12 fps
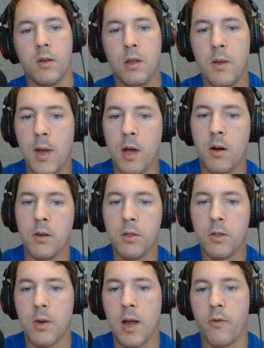ye may
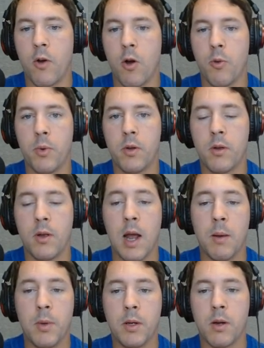also have hope,
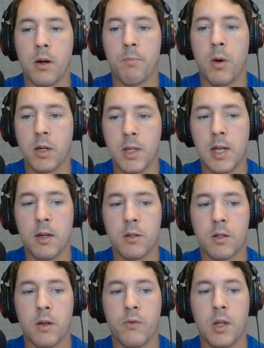and be
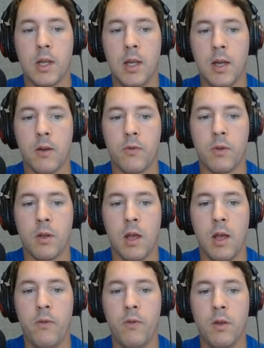partakers of the gift,
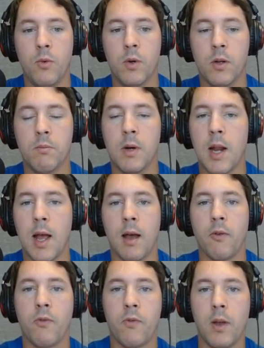if ye will but
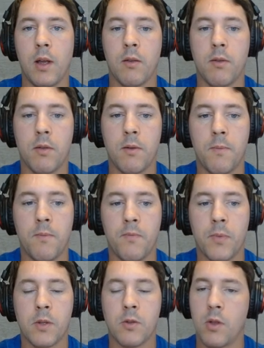have faith."
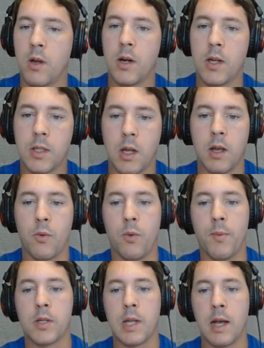So there it is again. We
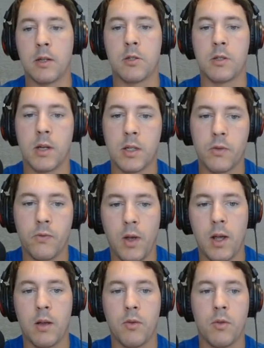must exercise
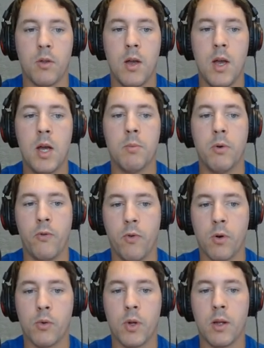faith
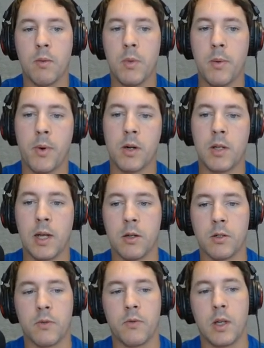before we can be
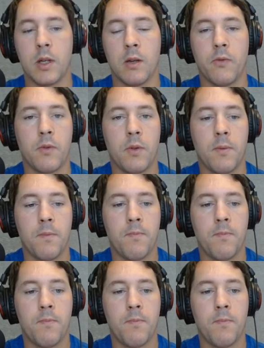partakers of the gift.